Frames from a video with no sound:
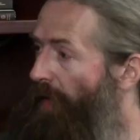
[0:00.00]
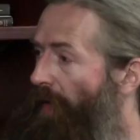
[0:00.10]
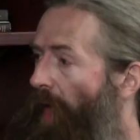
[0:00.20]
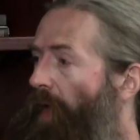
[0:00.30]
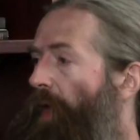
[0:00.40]

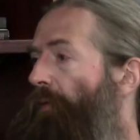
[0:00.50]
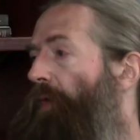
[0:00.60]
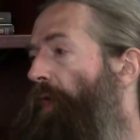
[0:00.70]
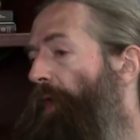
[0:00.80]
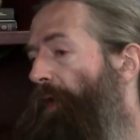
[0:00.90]
Scarring, of
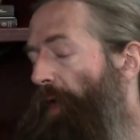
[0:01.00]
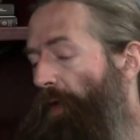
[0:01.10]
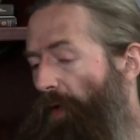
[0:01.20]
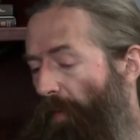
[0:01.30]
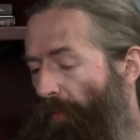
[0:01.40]
course,
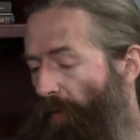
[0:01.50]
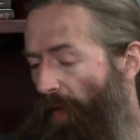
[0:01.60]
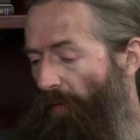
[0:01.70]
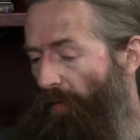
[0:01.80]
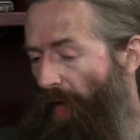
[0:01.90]
is
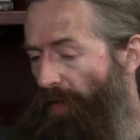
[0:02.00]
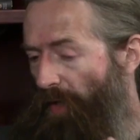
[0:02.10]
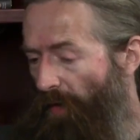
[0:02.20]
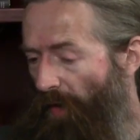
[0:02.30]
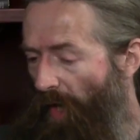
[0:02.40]
something that
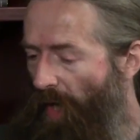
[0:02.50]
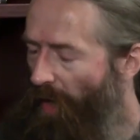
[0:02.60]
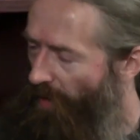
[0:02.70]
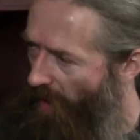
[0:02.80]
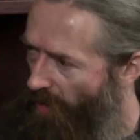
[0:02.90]
is a
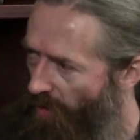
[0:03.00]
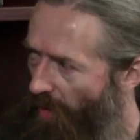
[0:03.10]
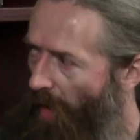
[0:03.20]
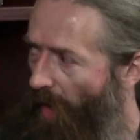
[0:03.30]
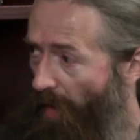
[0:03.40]

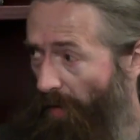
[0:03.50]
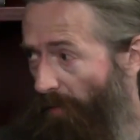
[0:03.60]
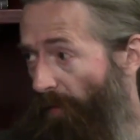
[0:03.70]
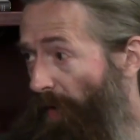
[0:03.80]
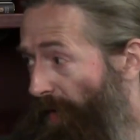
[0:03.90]
natural
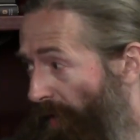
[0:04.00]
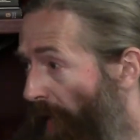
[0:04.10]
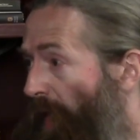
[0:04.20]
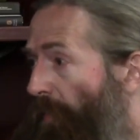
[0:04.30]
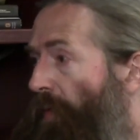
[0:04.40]
and very
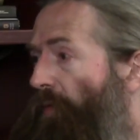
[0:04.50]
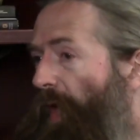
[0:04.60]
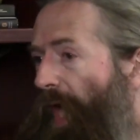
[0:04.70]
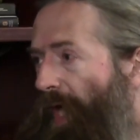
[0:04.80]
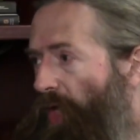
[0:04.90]
desirable
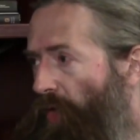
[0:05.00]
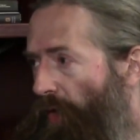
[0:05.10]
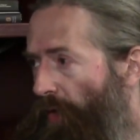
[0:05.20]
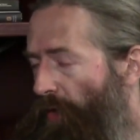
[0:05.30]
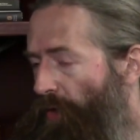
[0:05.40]

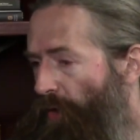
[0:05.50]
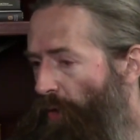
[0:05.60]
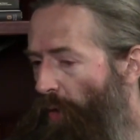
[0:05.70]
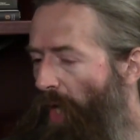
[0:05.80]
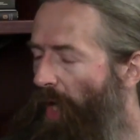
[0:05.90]
reaction
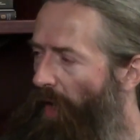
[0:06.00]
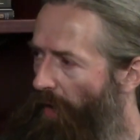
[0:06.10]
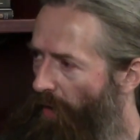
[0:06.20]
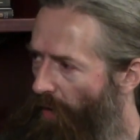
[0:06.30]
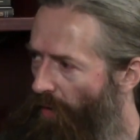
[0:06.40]
to
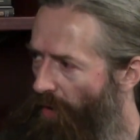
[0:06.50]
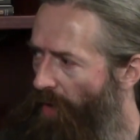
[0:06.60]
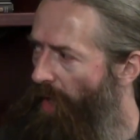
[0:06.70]
acute